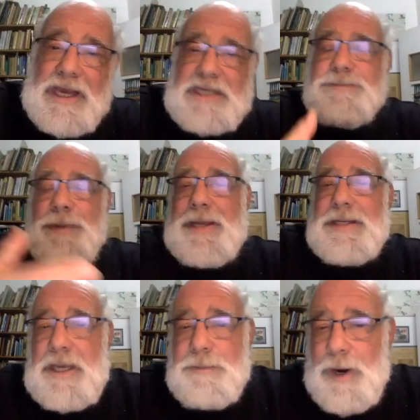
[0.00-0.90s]
expand
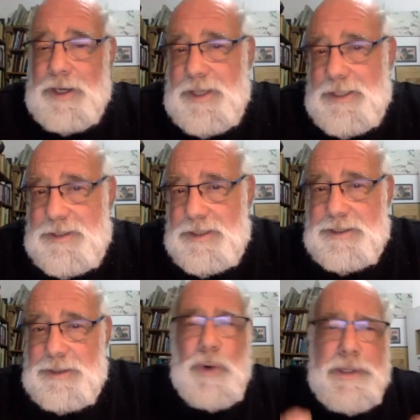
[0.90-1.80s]
the apartheid
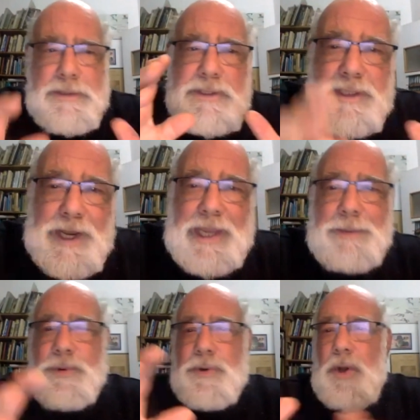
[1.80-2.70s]
system, whether it's
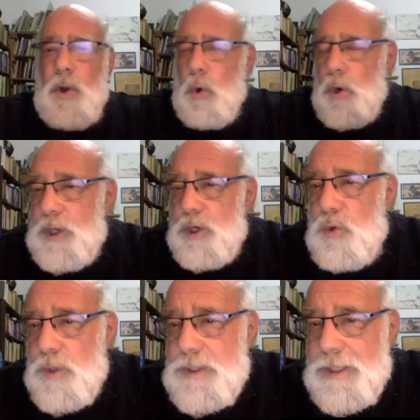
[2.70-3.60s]
labor or
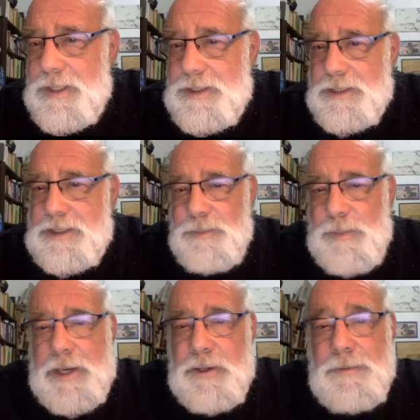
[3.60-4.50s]
Likud, it doesn't
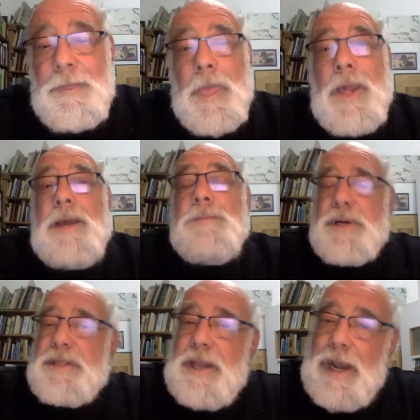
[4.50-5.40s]
matter.
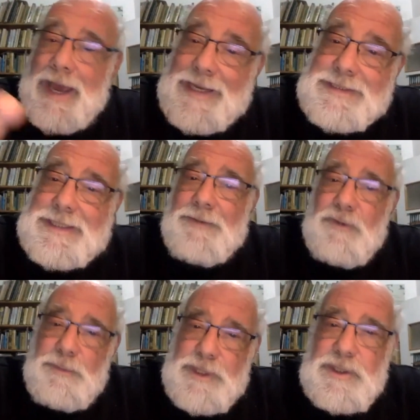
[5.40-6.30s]
But in the last
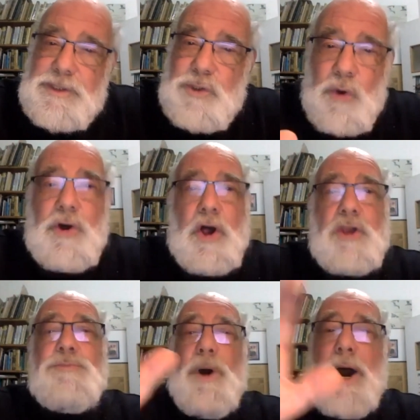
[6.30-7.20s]
government, the
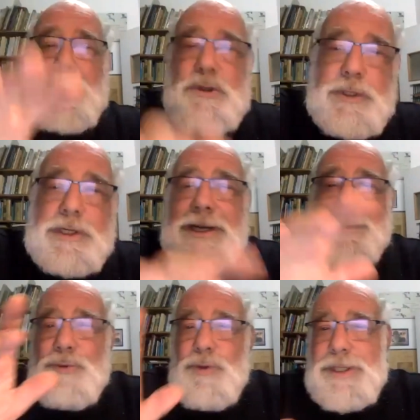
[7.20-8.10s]
so-called moderate
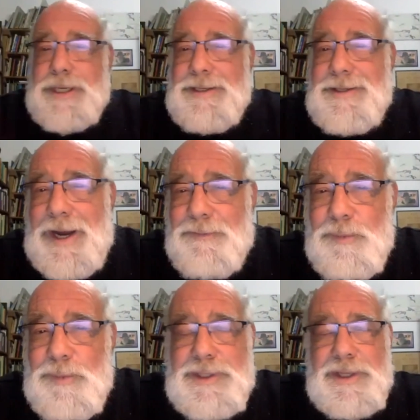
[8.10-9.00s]
liberal
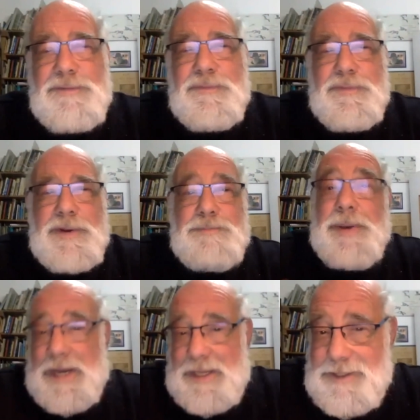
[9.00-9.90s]
government of
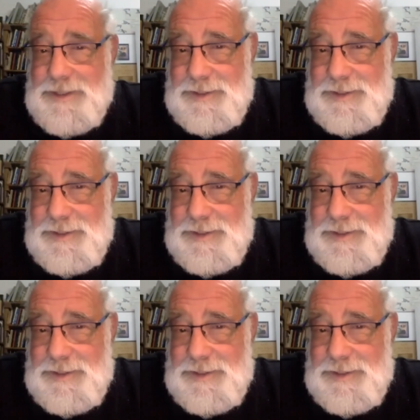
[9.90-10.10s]
Bennett,